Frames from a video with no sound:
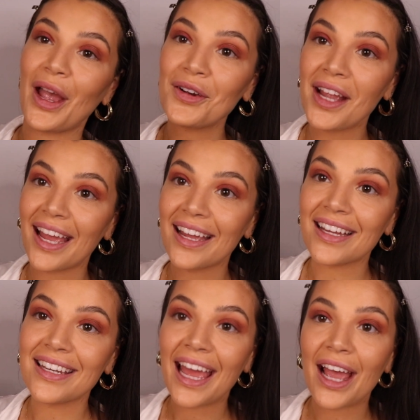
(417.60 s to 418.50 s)
Okay,
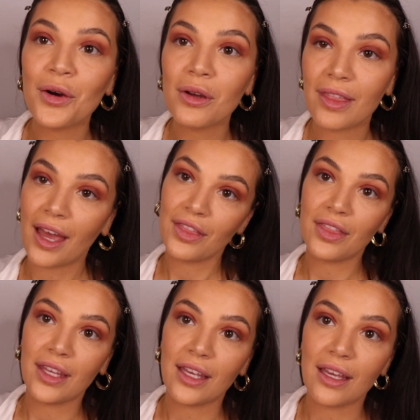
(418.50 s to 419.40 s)
now that
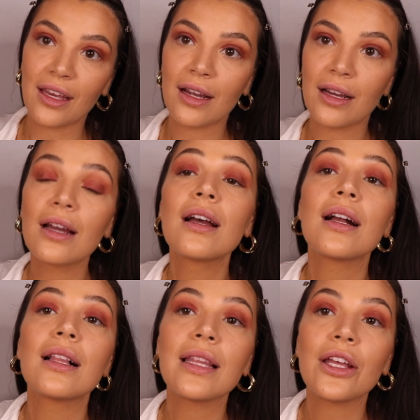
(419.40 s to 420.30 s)
the
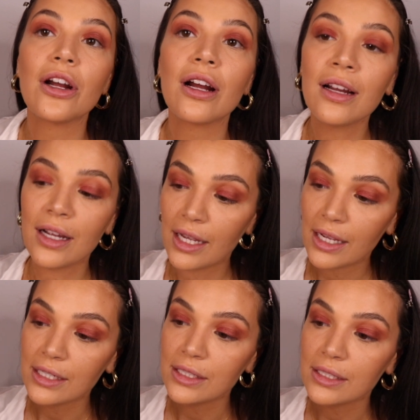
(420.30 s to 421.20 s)
glitter
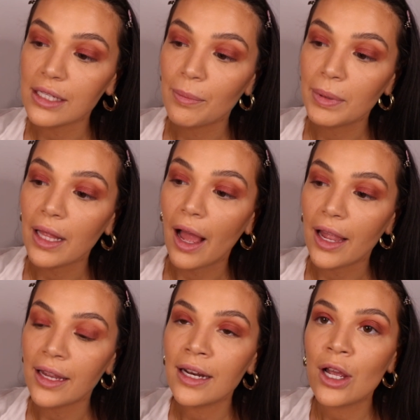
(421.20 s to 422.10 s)
is
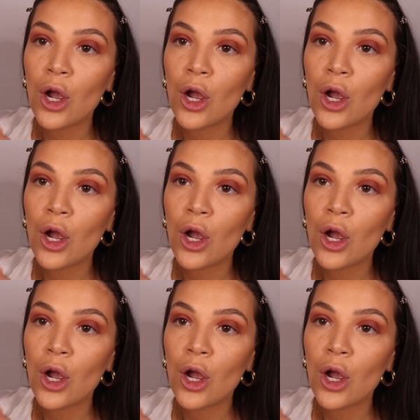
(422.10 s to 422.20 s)
applied,